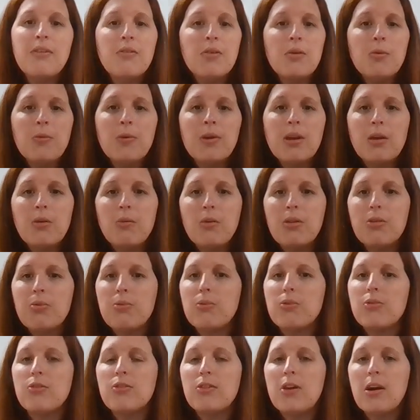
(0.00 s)
even when I went
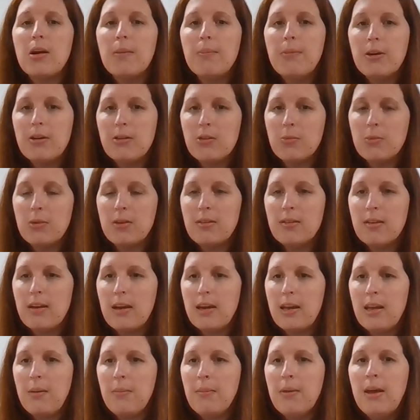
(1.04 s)
through Starbucks one
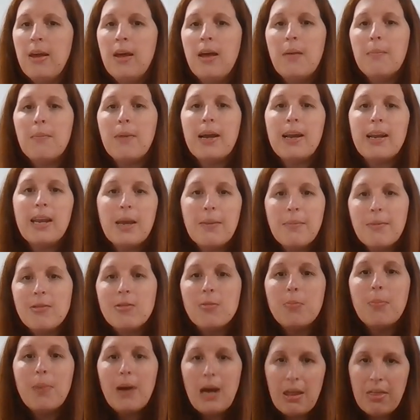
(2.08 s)
time, my name is
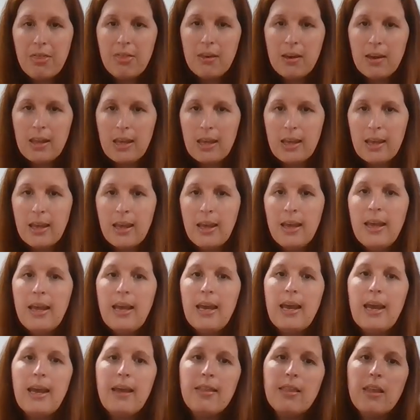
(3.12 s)
Bethany,
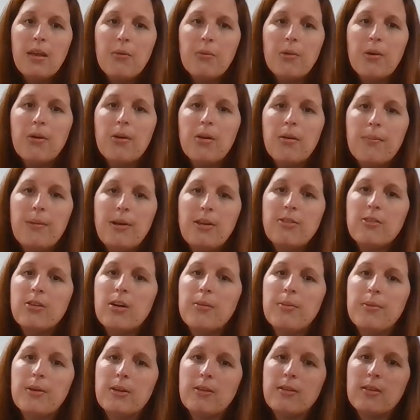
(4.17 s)
and they wrote on my
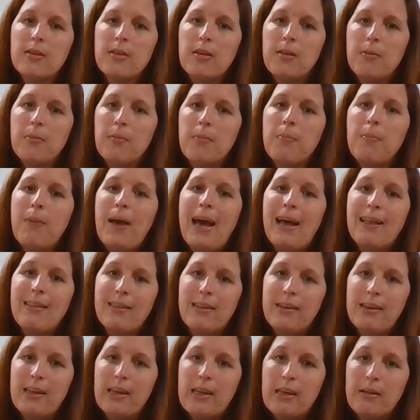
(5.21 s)
Starbucks cup,
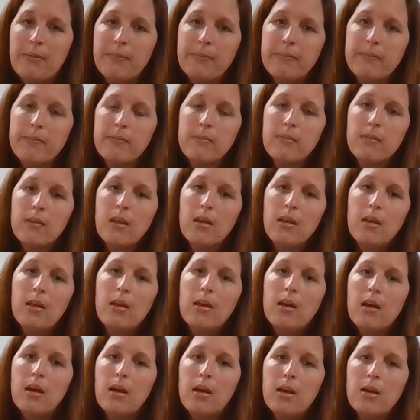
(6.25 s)
Batlany.
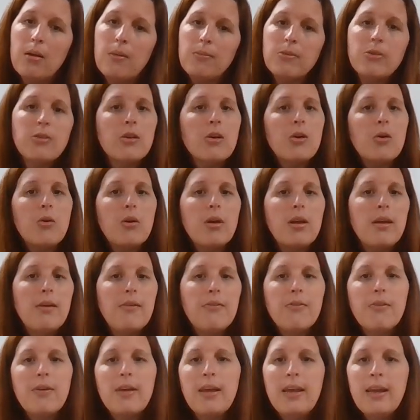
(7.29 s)
So
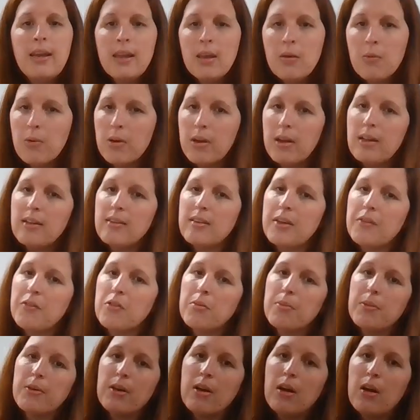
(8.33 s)
if anyone has
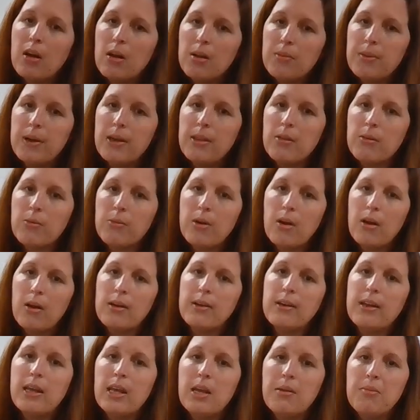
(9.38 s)
ever been called by the
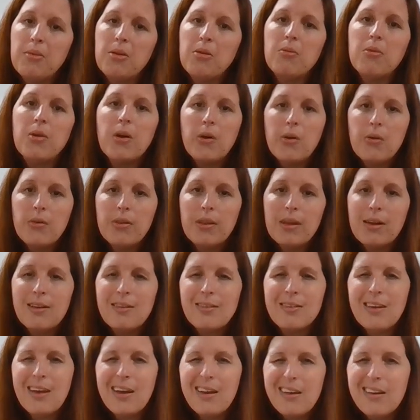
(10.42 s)
wrong name, you know that
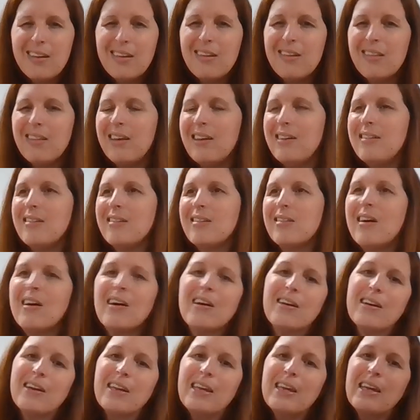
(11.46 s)
it's kind of like
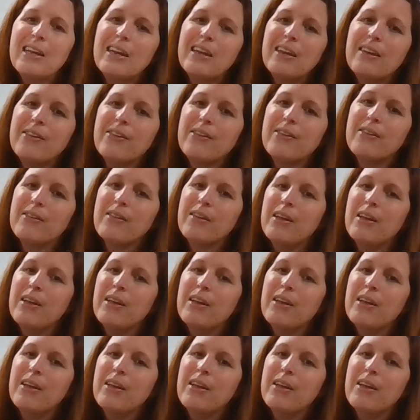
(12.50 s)
disheartening, and